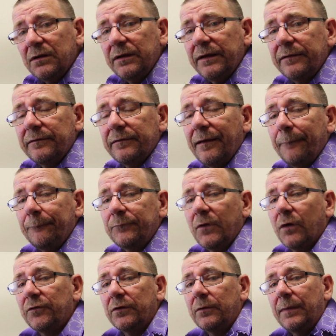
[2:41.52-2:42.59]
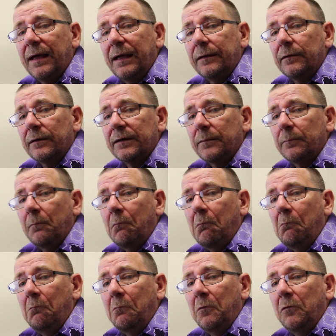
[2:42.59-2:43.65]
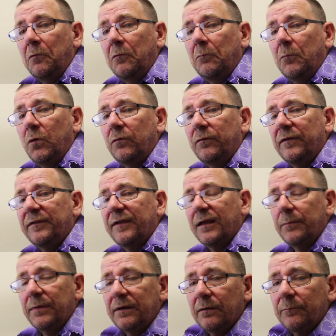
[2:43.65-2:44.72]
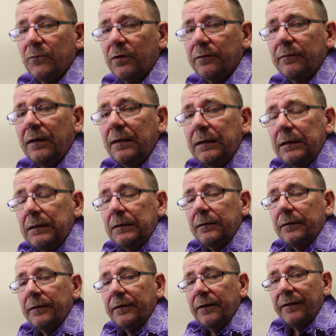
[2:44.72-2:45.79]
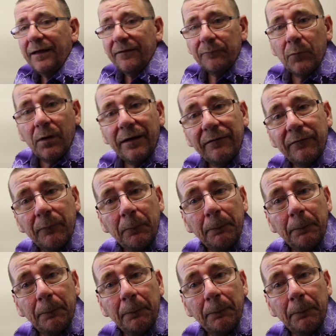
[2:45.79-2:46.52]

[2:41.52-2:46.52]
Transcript: it's not too bad. I can move this out a bit, and I don't have my